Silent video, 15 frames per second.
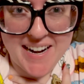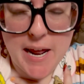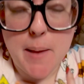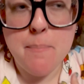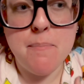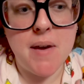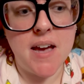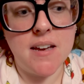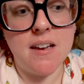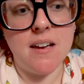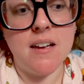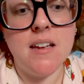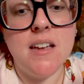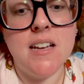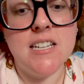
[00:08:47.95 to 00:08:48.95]
And Becca
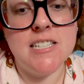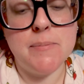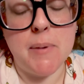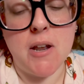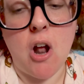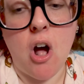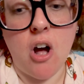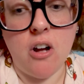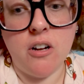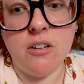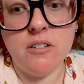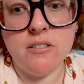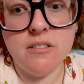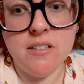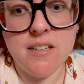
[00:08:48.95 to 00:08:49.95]
spent
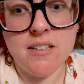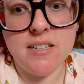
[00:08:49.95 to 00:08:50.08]
all